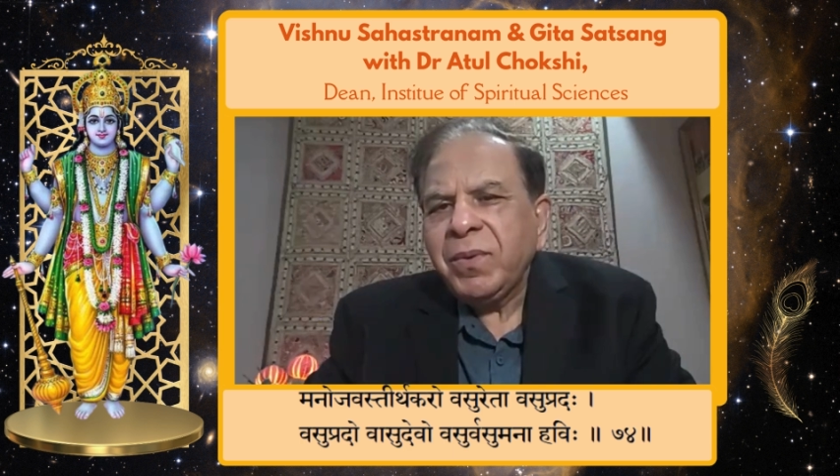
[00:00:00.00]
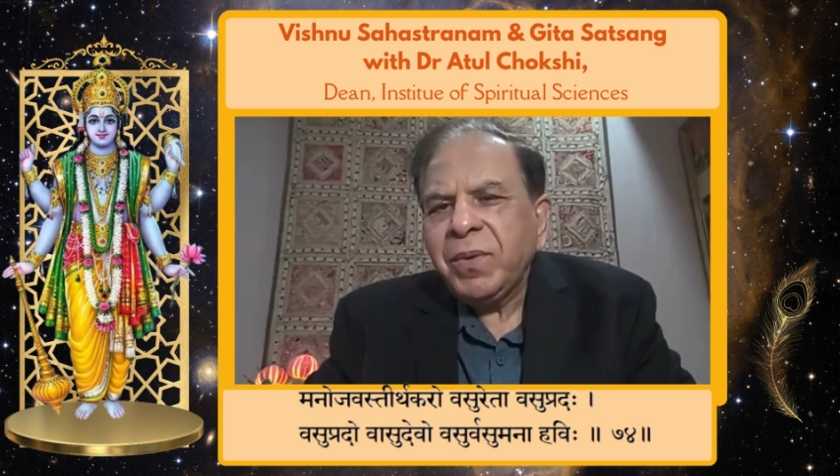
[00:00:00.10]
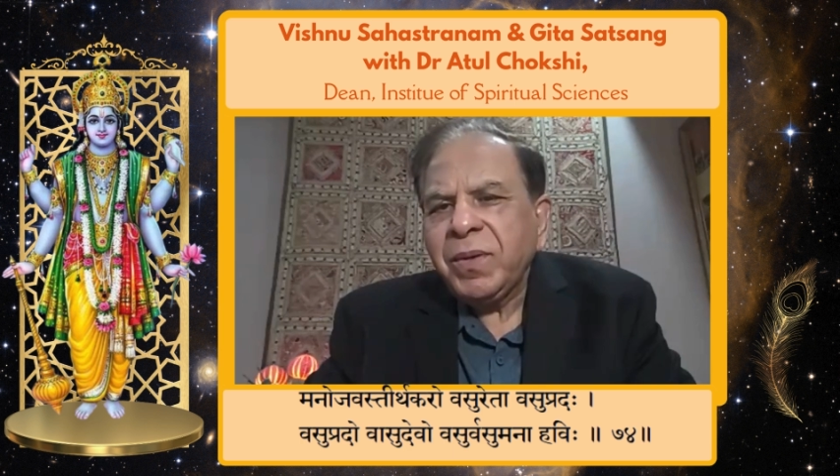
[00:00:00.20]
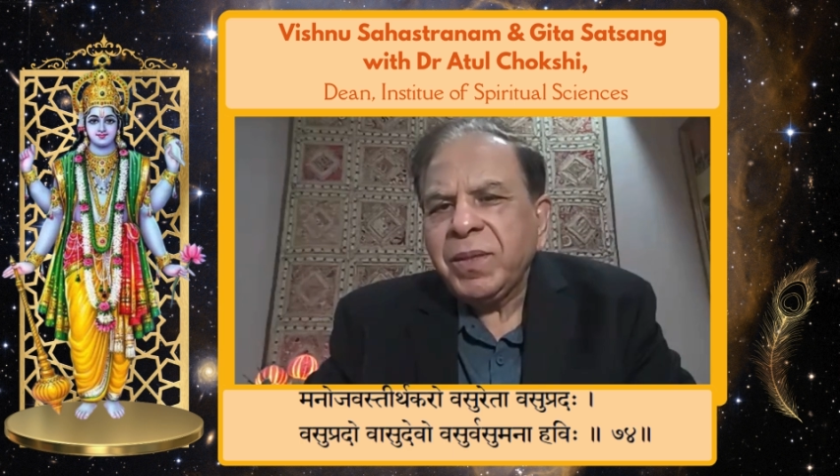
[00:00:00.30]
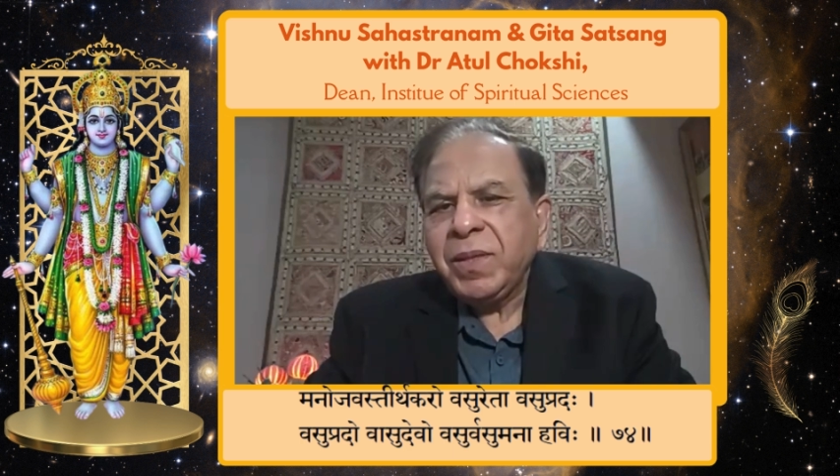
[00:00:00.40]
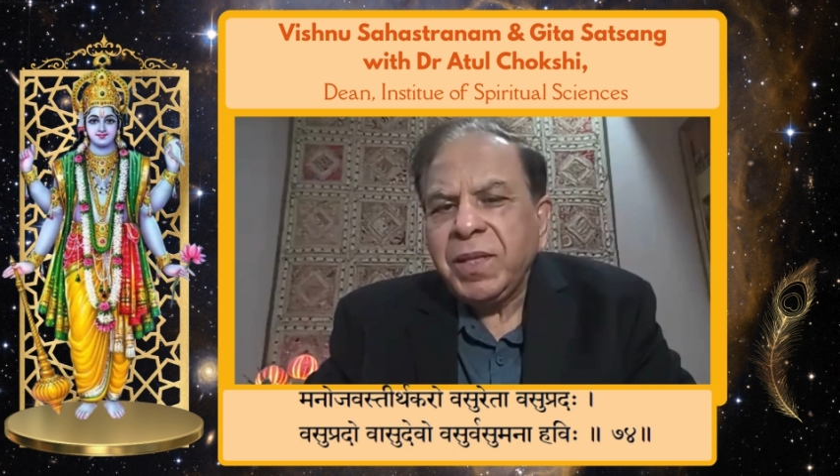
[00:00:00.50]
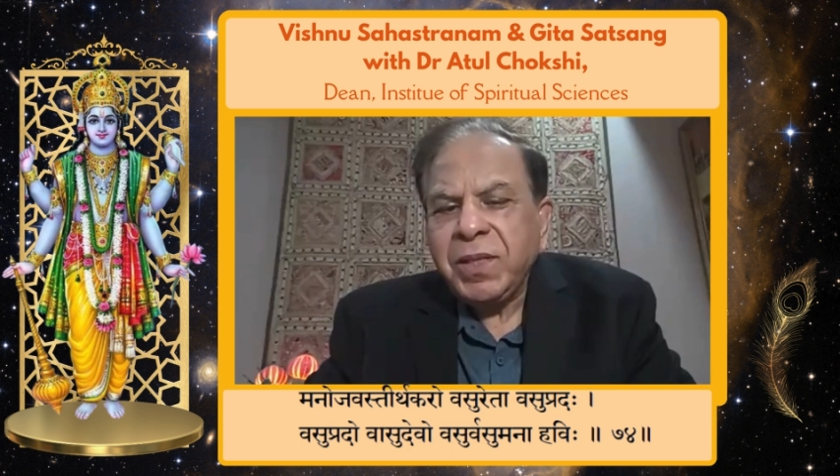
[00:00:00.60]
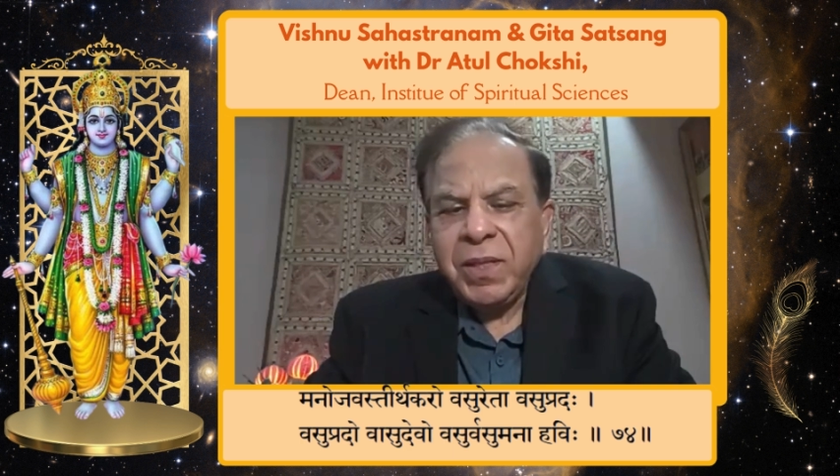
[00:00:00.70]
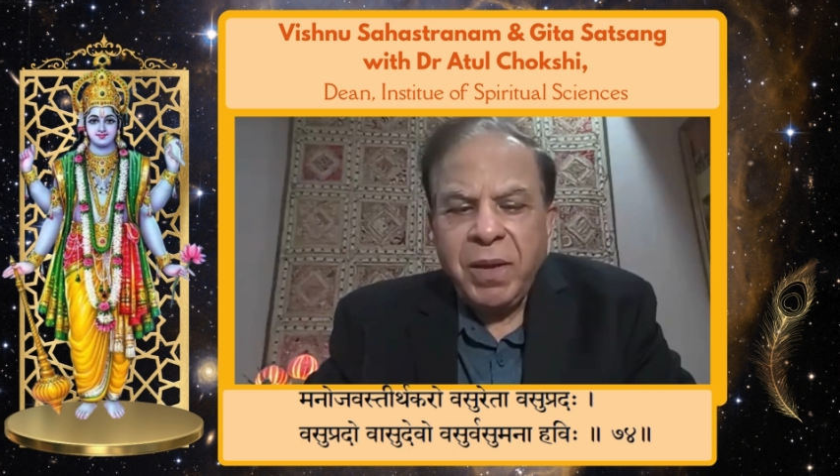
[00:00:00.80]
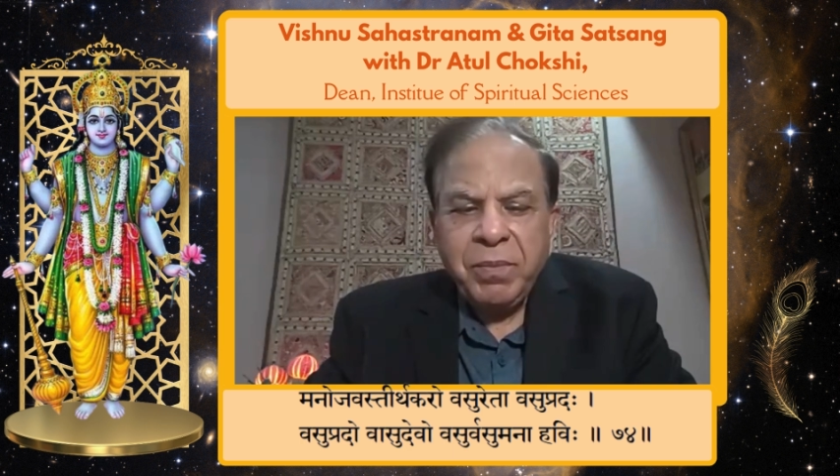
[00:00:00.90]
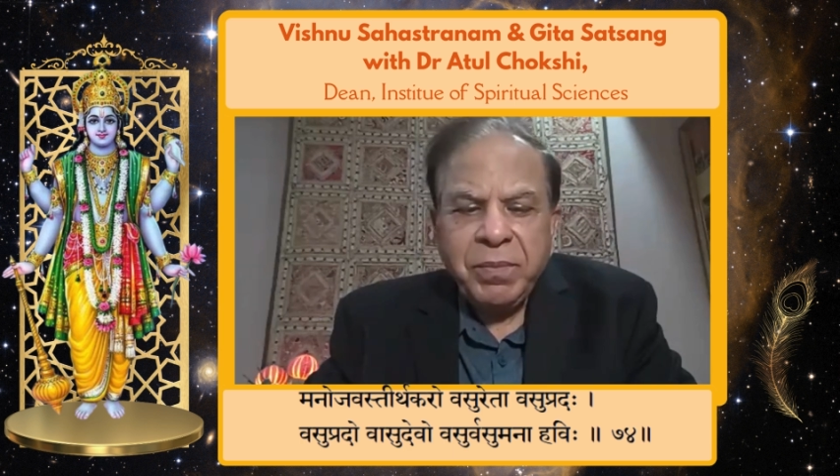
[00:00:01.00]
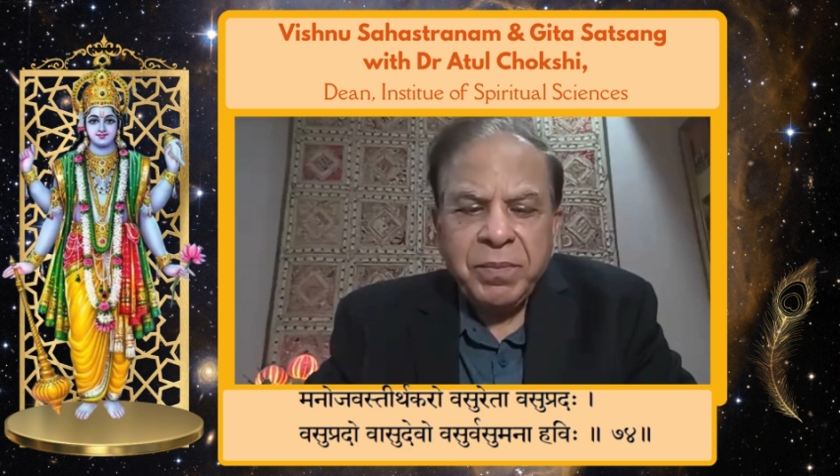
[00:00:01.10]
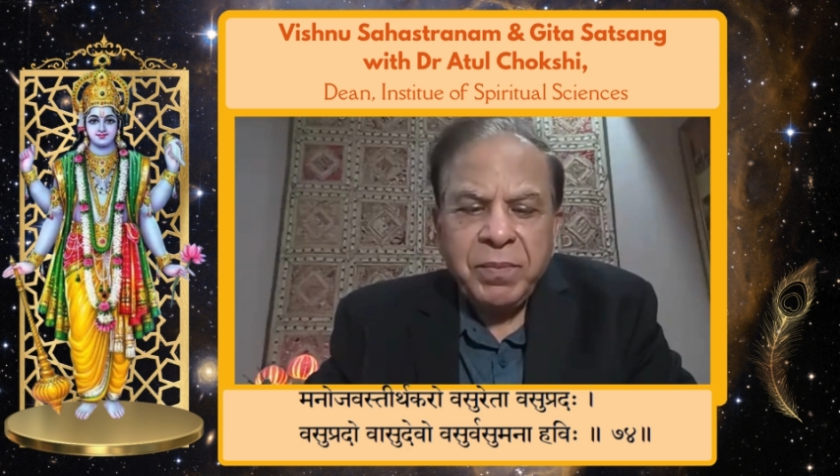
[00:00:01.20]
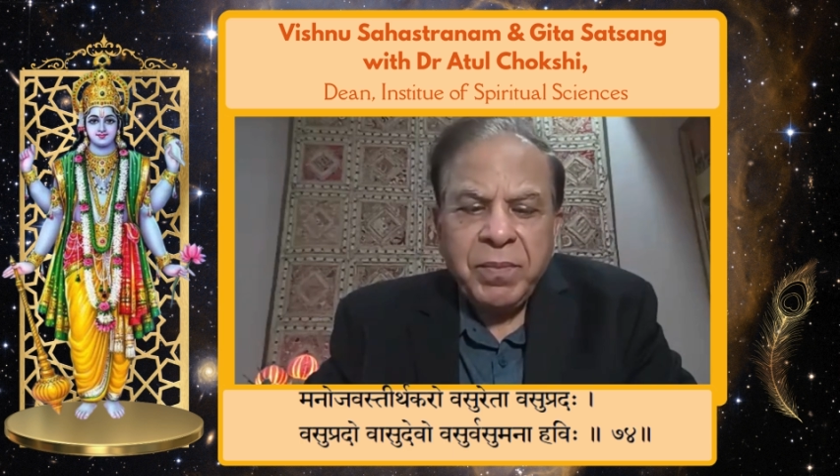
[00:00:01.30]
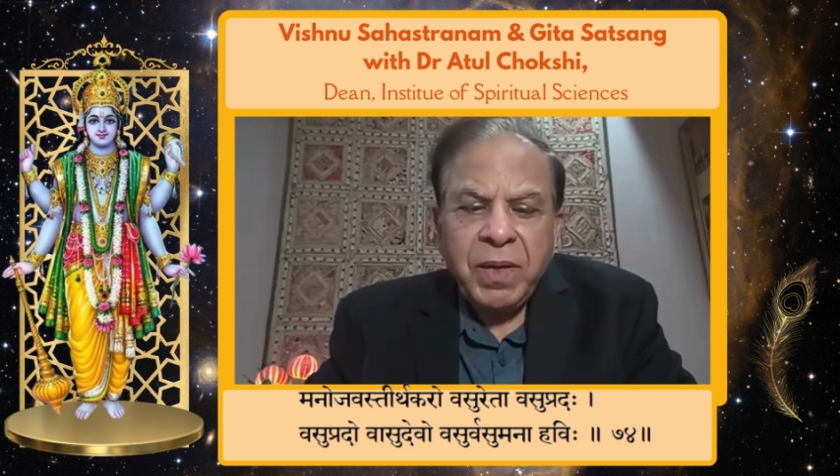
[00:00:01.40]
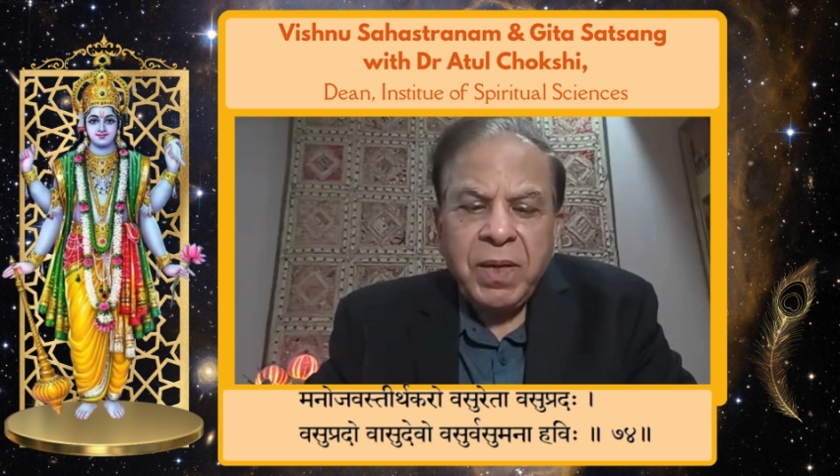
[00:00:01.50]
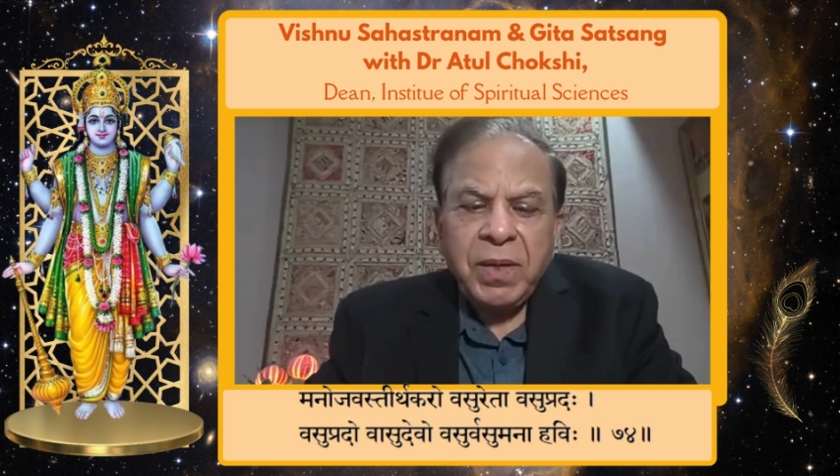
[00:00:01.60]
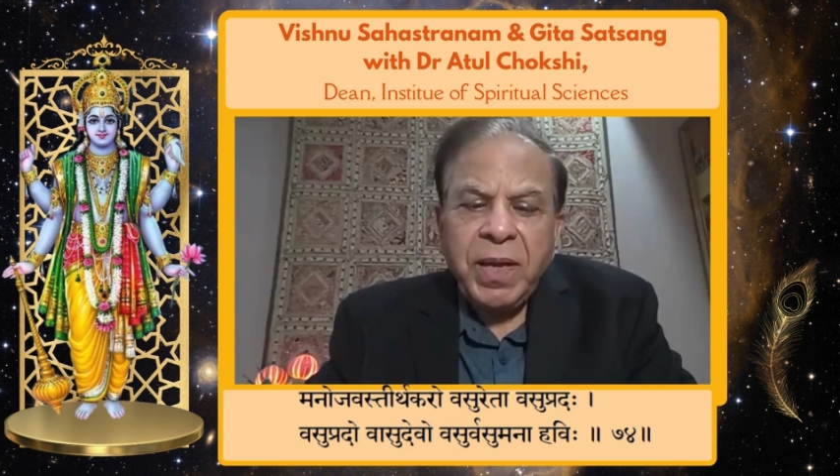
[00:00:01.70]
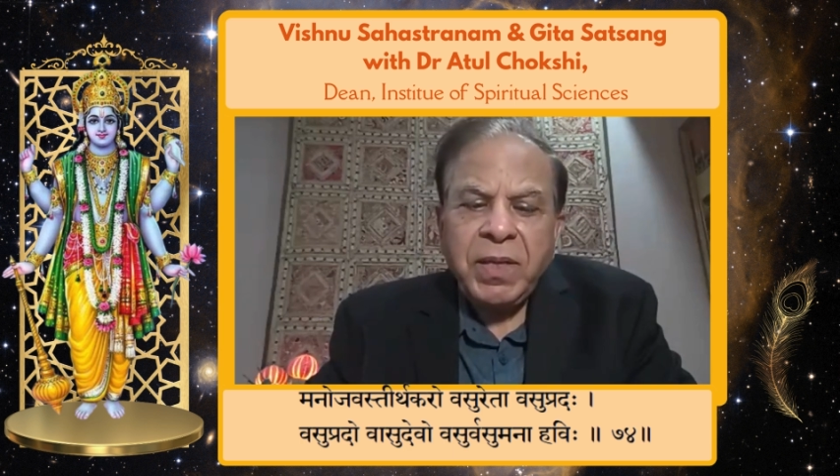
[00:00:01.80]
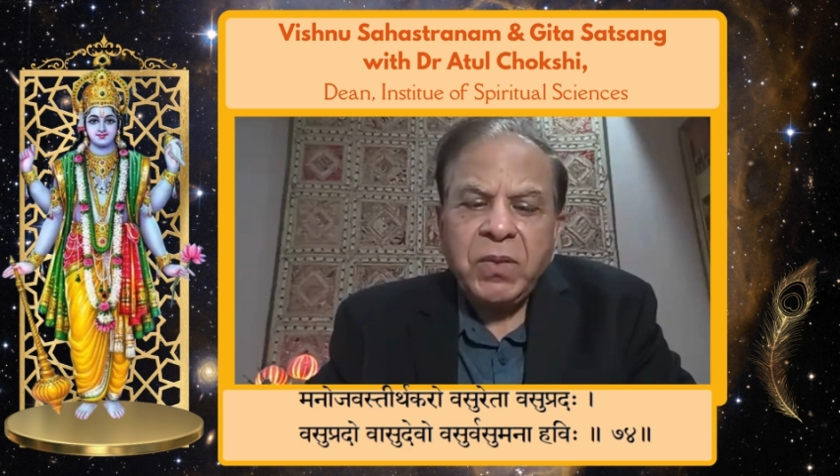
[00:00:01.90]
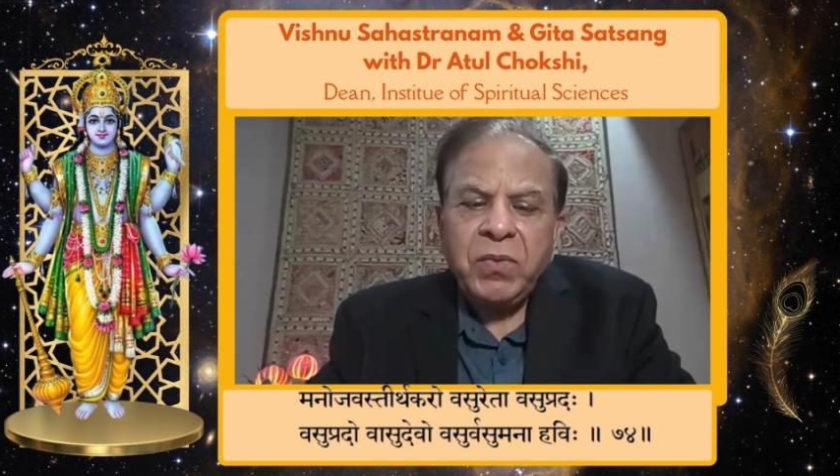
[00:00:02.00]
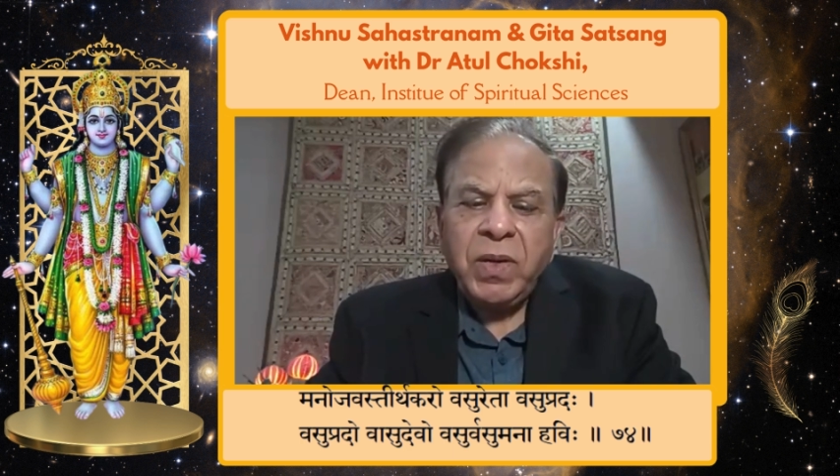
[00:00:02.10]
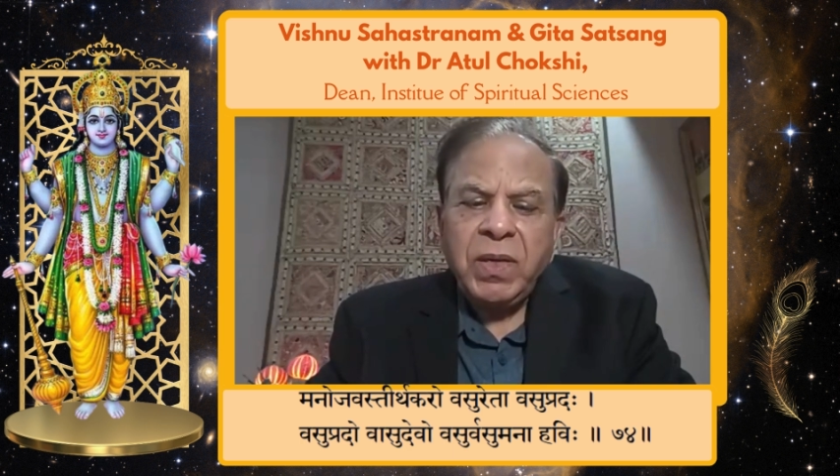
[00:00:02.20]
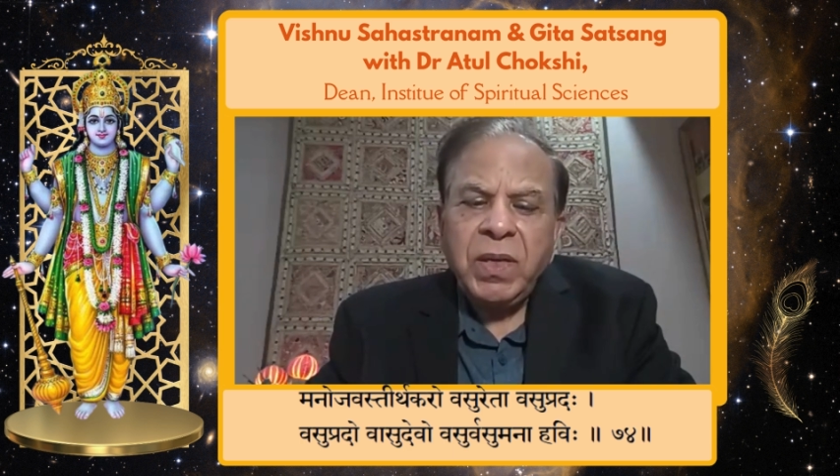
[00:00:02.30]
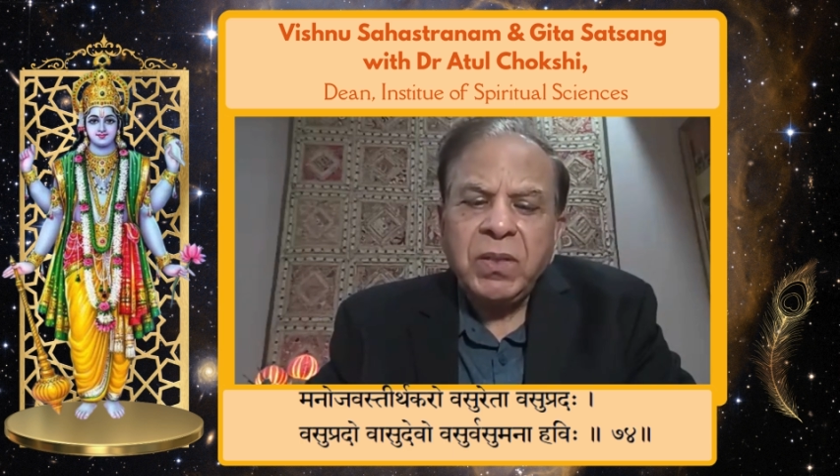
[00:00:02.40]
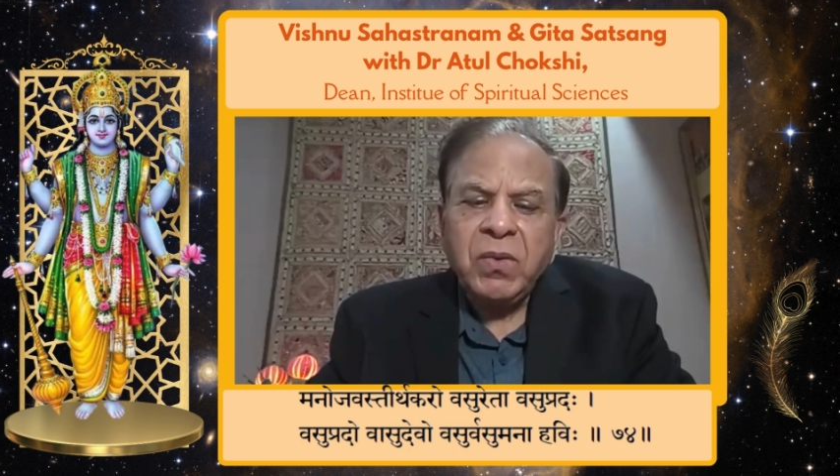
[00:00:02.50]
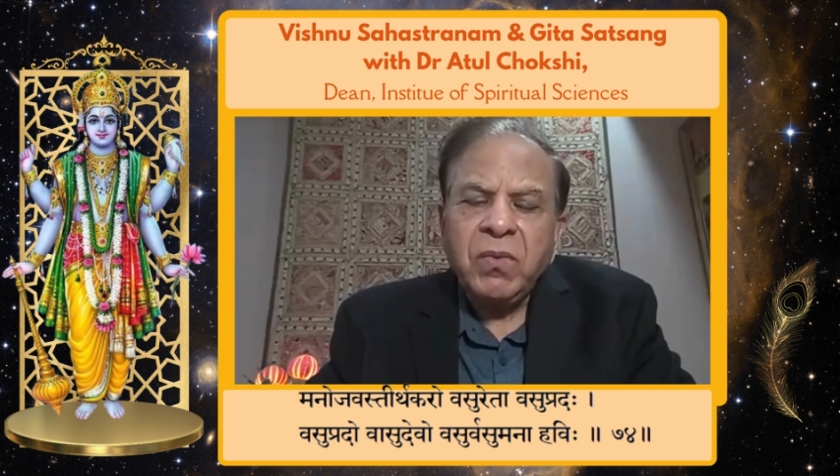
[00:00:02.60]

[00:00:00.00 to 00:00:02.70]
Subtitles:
this name. Next one is